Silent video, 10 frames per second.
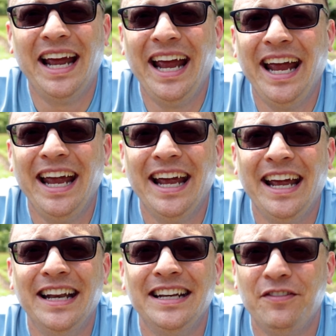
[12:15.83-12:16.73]

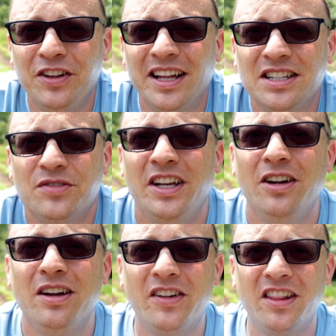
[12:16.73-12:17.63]
And if you like this
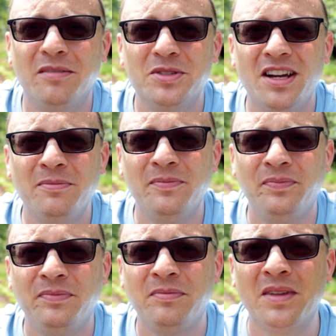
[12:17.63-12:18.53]
video, give it a thumbs up.
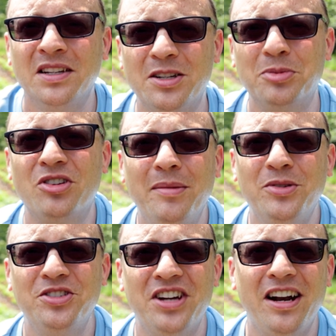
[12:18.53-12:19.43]
Subscribe
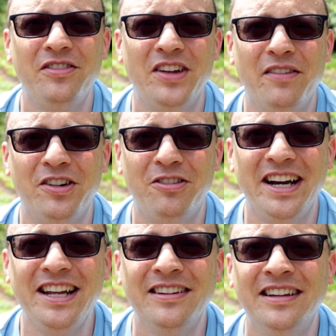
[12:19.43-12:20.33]
to our channel if you haven't
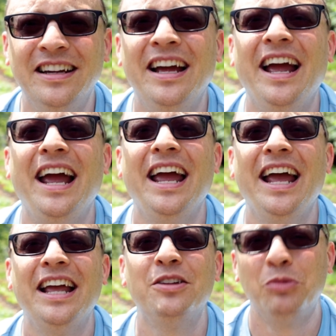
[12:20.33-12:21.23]
already
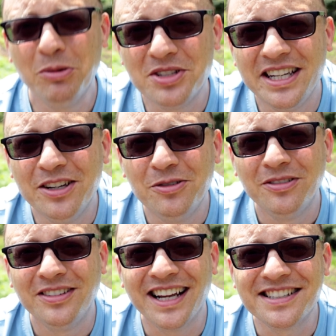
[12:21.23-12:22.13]
and we will see you
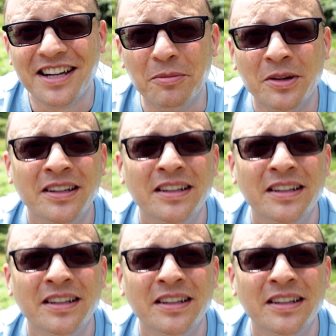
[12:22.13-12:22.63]
next time.